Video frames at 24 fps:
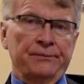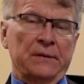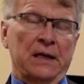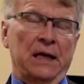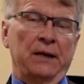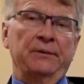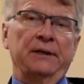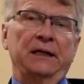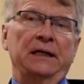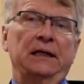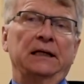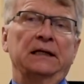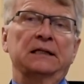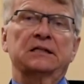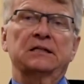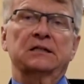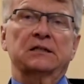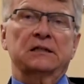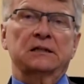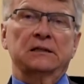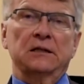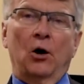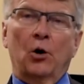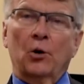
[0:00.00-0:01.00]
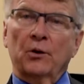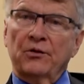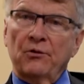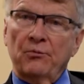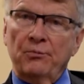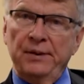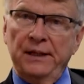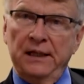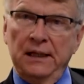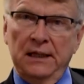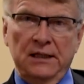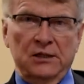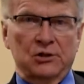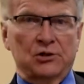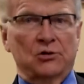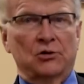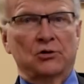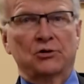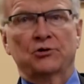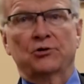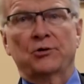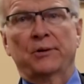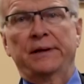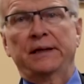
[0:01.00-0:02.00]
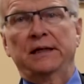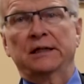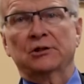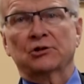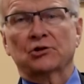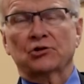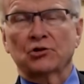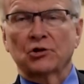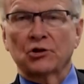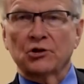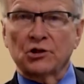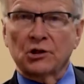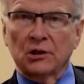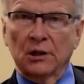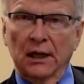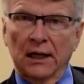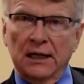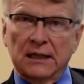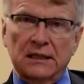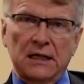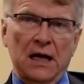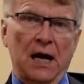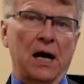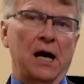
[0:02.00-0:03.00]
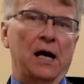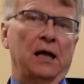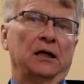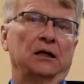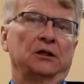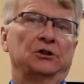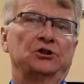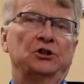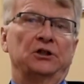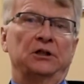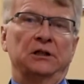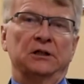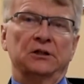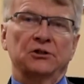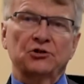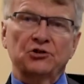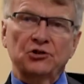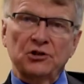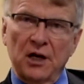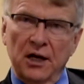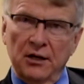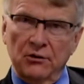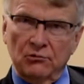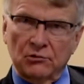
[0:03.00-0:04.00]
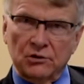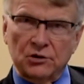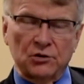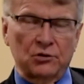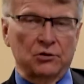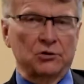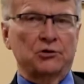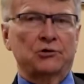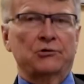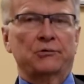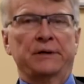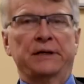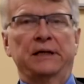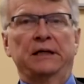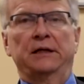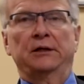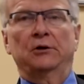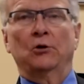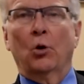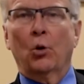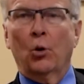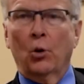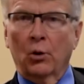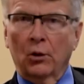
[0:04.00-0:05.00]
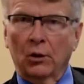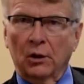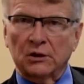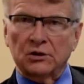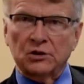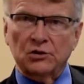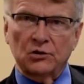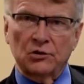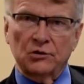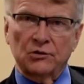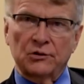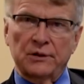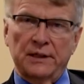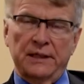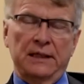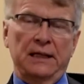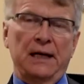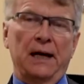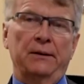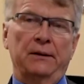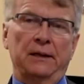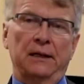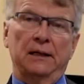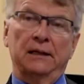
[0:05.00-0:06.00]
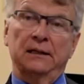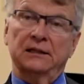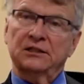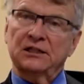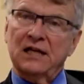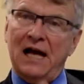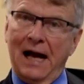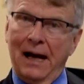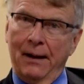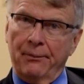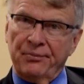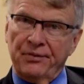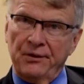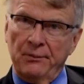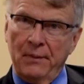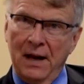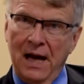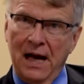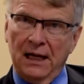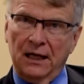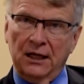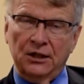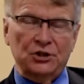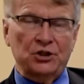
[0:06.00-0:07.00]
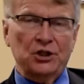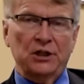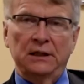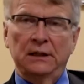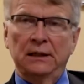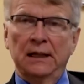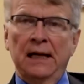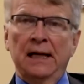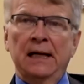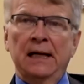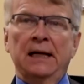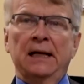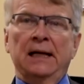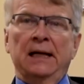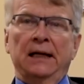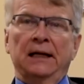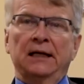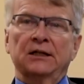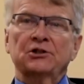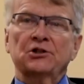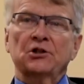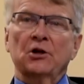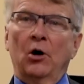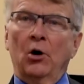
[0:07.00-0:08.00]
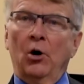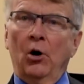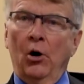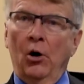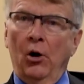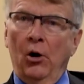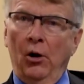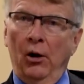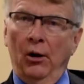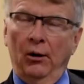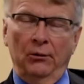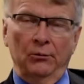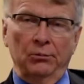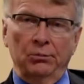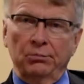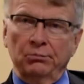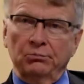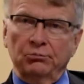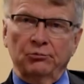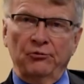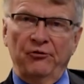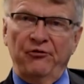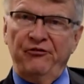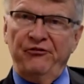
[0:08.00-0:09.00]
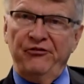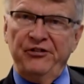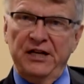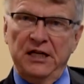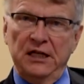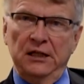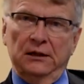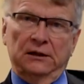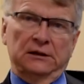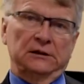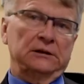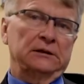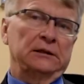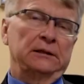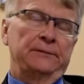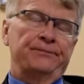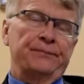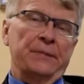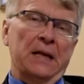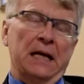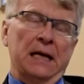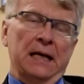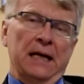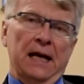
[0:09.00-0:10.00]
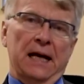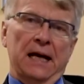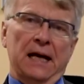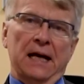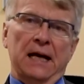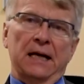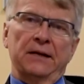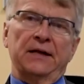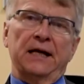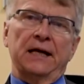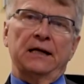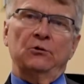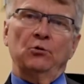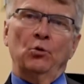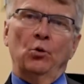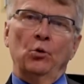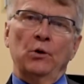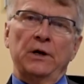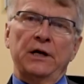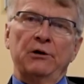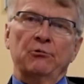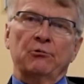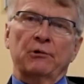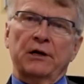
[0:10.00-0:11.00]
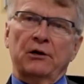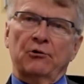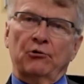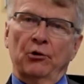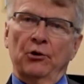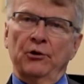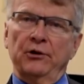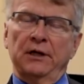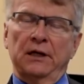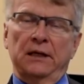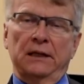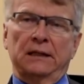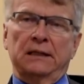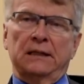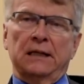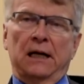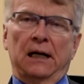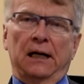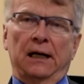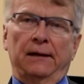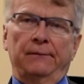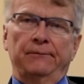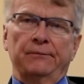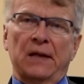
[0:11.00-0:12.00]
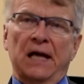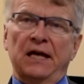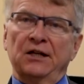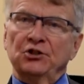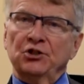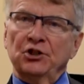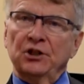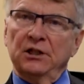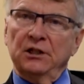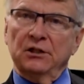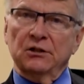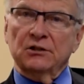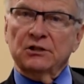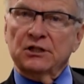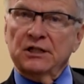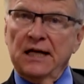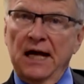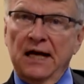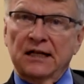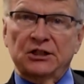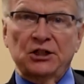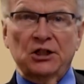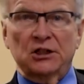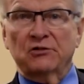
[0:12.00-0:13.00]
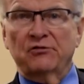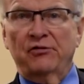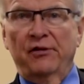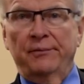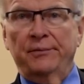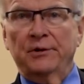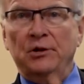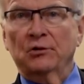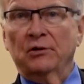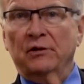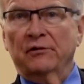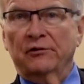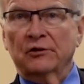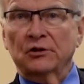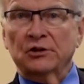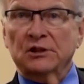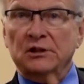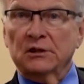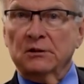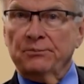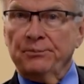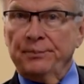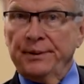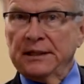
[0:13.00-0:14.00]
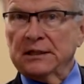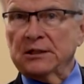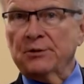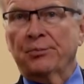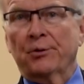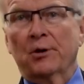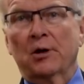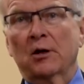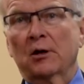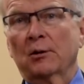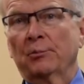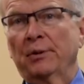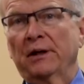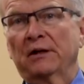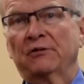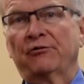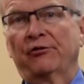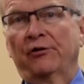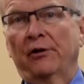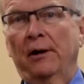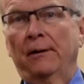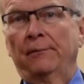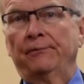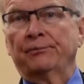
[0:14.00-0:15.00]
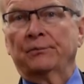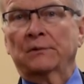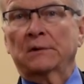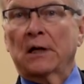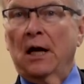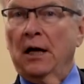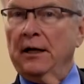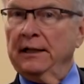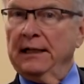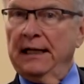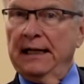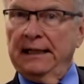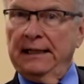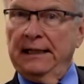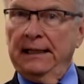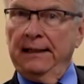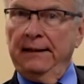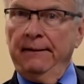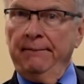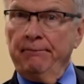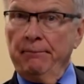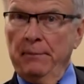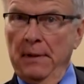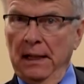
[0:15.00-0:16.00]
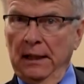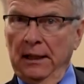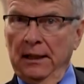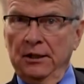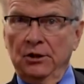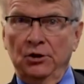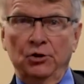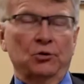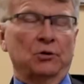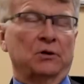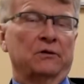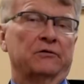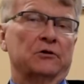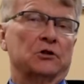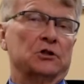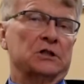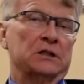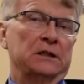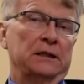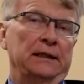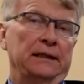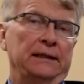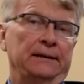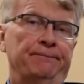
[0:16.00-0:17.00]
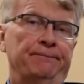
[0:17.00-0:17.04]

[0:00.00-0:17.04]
I mean, it's orthopedic surgery and surgical oncology and general surgery and oral surgery. It's ophthalmology. It's the whole field. And then we recruited engineers not just from the University of Pittsburgh, but from Carnegie Mellon University.